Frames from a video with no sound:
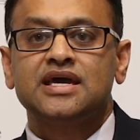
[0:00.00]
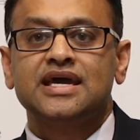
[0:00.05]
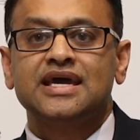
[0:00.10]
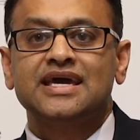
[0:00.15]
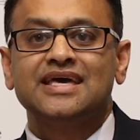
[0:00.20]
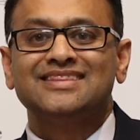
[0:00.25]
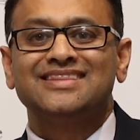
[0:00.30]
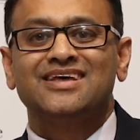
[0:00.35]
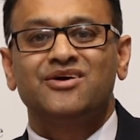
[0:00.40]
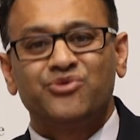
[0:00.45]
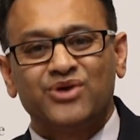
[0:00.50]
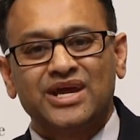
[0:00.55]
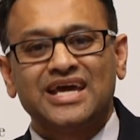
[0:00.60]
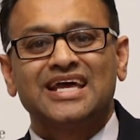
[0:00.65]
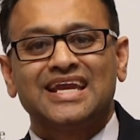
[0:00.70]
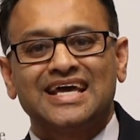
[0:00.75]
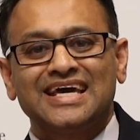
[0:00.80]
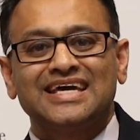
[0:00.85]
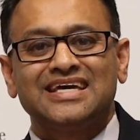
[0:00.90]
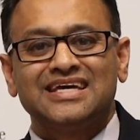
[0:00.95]

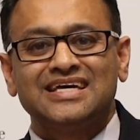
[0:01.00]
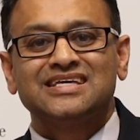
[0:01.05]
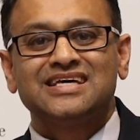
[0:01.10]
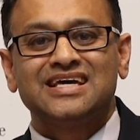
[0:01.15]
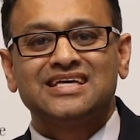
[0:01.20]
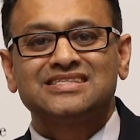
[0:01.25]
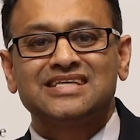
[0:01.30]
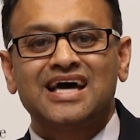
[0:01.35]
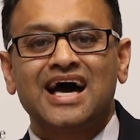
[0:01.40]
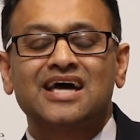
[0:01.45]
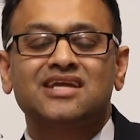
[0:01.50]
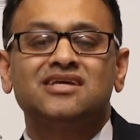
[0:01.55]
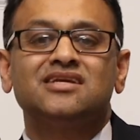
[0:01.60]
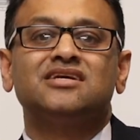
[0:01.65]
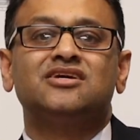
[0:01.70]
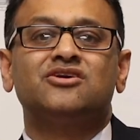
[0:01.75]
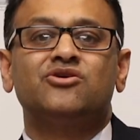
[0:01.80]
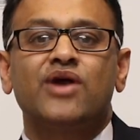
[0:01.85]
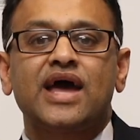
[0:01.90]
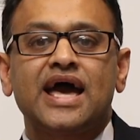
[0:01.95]
it's
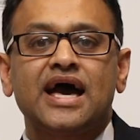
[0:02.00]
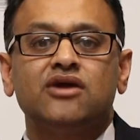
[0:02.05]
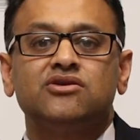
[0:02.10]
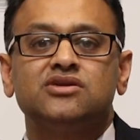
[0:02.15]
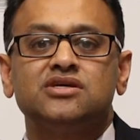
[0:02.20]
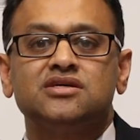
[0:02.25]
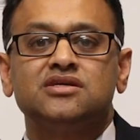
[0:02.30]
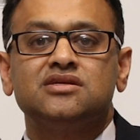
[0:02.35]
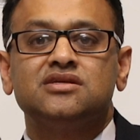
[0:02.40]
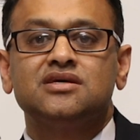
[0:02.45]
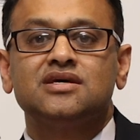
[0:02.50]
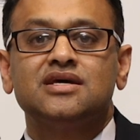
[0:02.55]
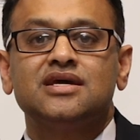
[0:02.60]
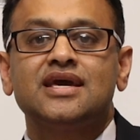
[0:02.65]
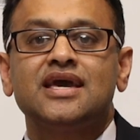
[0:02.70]
utterly grounded